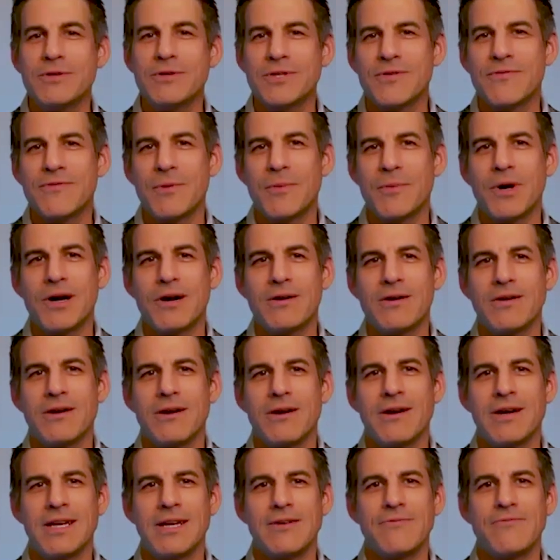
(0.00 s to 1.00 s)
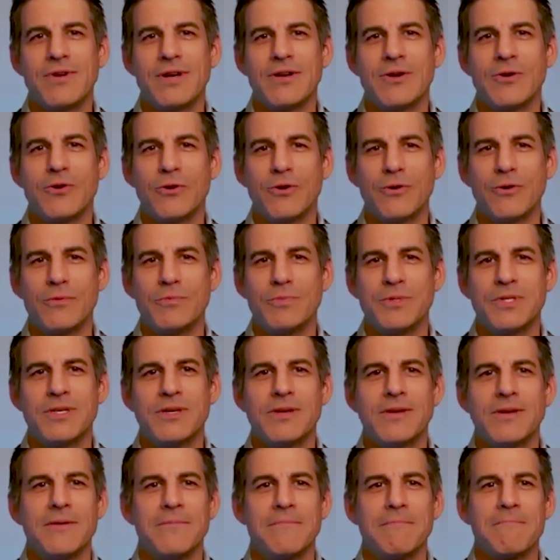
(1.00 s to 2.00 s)
from our different groups
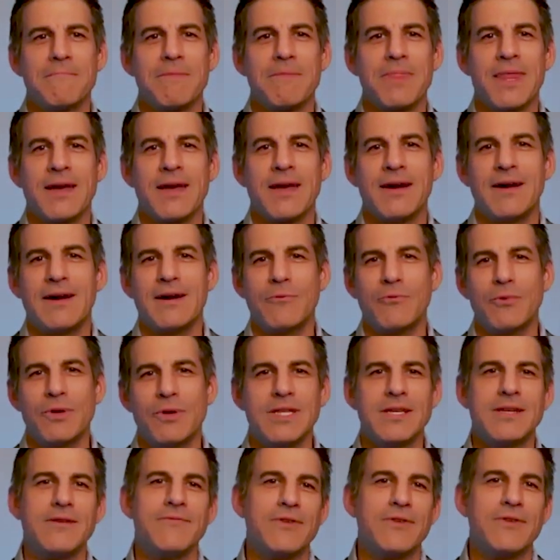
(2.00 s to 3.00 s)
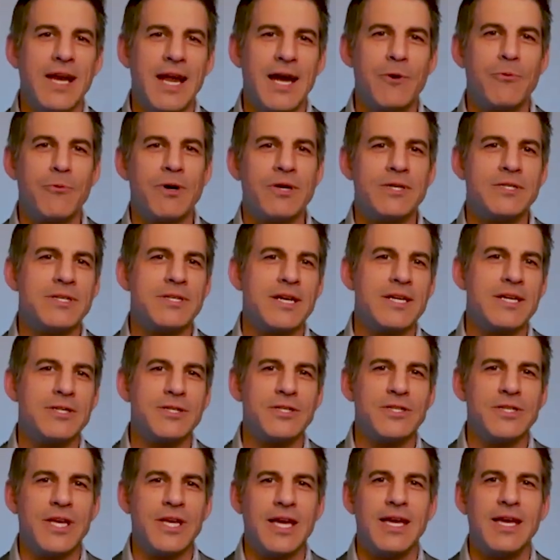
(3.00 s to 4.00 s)
with the different networks, I should
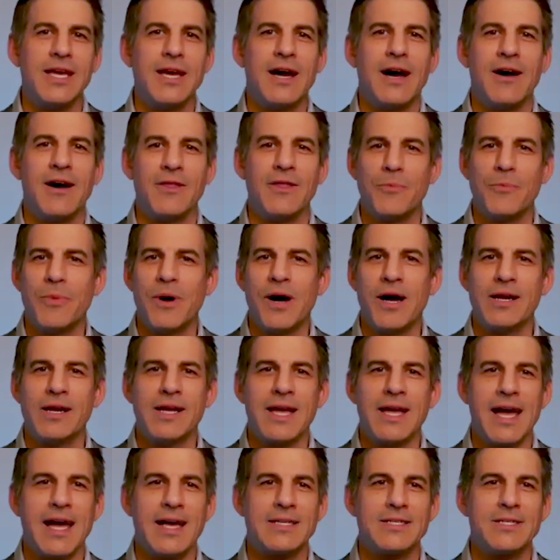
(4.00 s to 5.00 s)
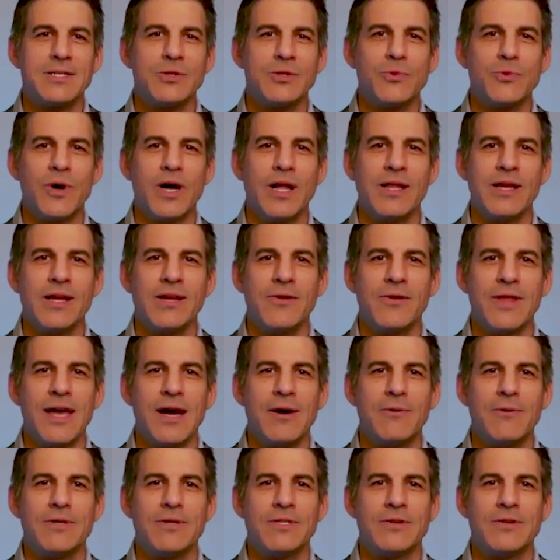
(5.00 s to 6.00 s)
say, on the podcast as well. I know that
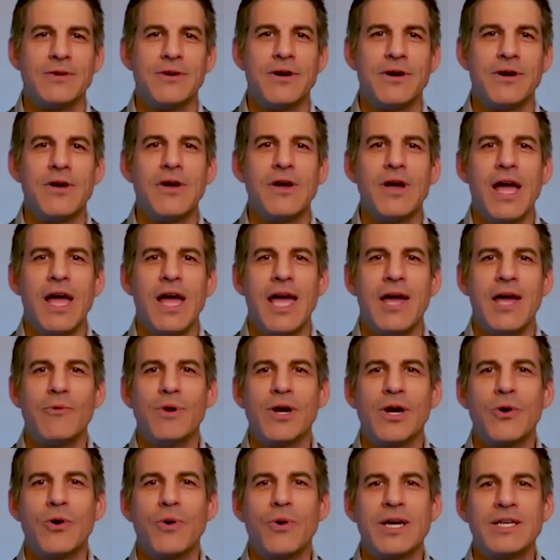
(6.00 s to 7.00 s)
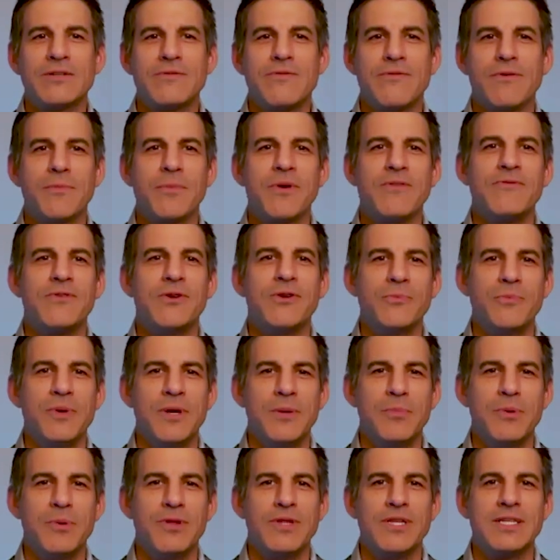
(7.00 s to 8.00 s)
was a request from a few
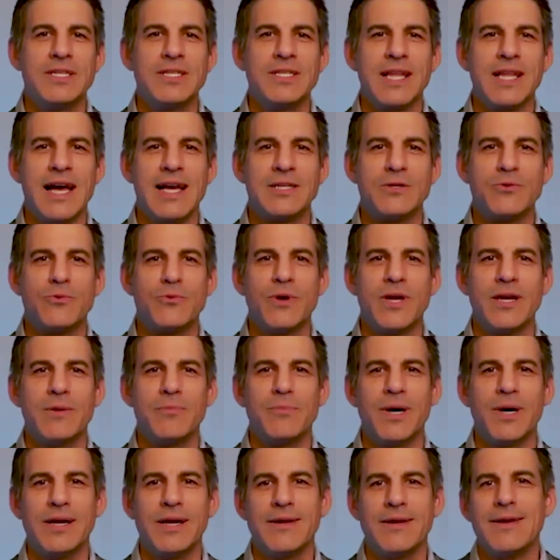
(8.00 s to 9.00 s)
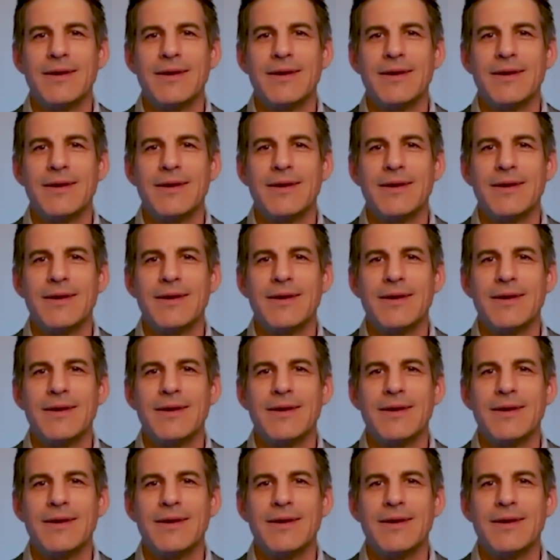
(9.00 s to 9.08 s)
people this last week, but